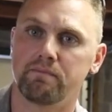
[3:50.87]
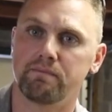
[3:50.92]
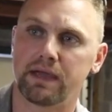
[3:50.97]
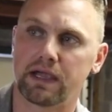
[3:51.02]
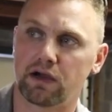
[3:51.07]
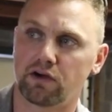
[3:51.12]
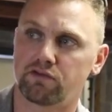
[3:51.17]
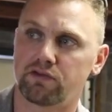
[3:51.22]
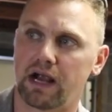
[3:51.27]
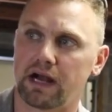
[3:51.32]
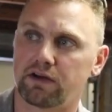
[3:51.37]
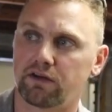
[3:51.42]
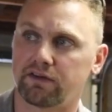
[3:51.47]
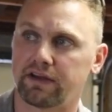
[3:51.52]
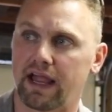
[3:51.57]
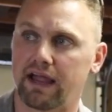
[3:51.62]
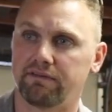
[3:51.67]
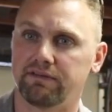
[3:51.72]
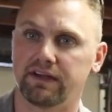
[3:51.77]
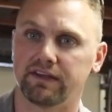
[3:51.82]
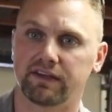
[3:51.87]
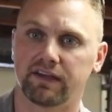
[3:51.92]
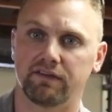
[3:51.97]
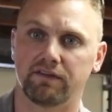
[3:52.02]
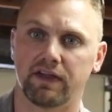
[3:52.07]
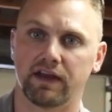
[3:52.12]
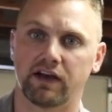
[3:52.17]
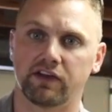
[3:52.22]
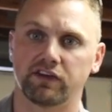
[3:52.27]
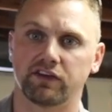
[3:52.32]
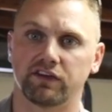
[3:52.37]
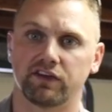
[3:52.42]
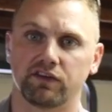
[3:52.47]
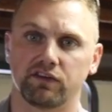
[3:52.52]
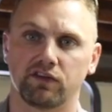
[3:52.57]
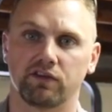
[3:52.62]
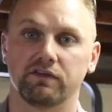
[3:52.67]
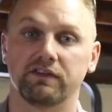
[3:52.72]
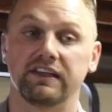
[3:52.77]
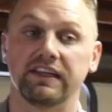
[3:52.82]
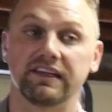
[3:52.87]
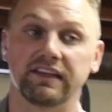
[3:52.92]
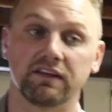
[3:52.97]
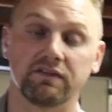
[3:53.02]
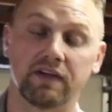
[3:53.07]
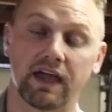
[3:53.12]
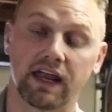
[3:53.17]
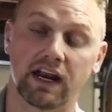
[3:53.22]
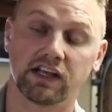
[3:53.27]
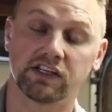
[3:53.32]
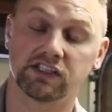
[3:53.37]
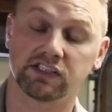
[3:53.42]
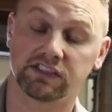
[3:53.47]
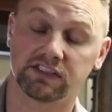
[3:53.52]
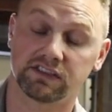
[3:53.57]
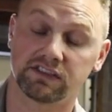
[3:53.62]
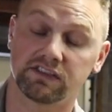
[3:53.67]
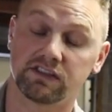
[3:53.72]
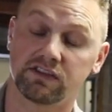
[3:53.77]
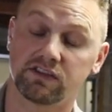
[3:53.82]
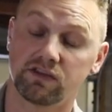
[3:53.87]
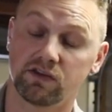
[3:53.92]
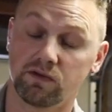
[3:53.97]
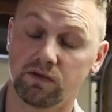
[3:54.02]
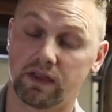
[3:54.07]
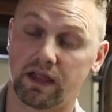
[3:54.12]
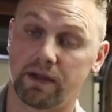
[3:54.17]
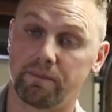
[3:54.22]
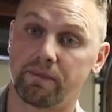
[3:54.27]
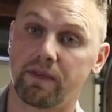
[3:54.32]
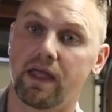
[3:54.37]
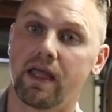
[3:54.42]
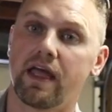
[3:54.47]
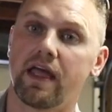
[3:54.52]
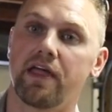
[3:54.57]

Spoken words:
Bigger tractors have disadvantages to them.